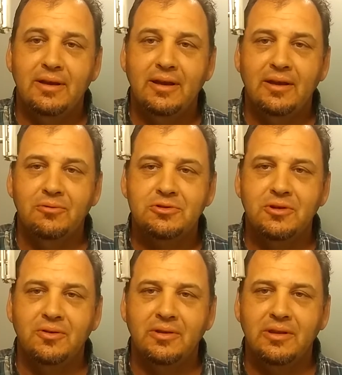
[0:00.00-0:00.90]
And I was
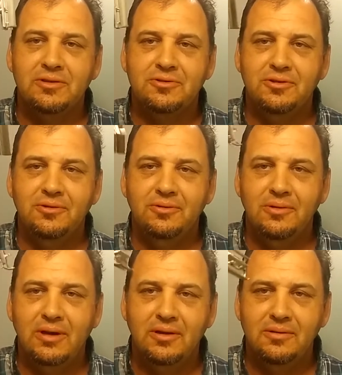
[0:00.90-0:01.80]
showing this
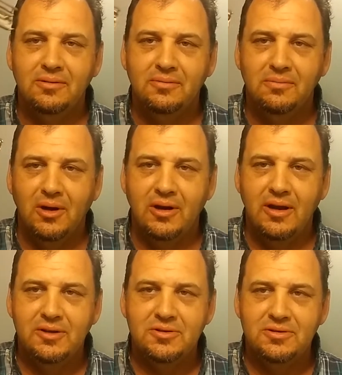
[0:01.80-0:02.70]
to Mark
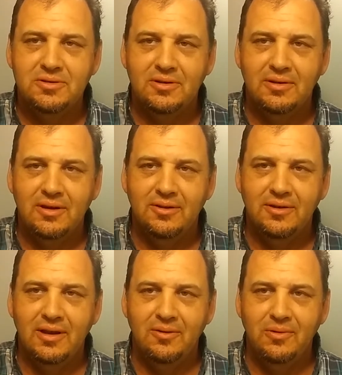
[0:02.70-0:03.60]
Hutchinson the other
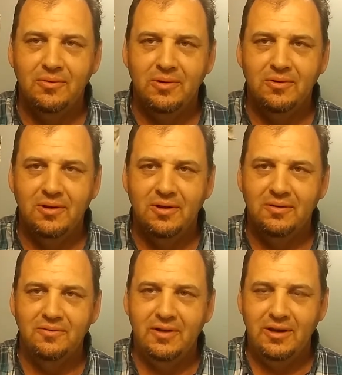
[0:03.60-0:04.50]
day when we were
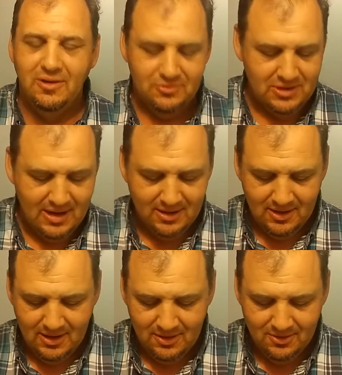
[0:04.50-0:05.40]
on video chat
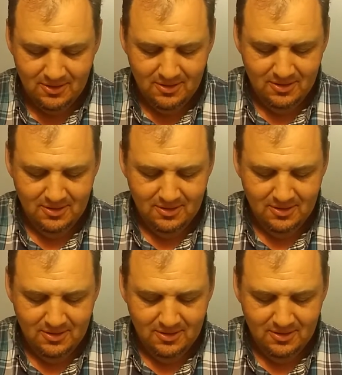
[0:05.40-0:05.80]
together.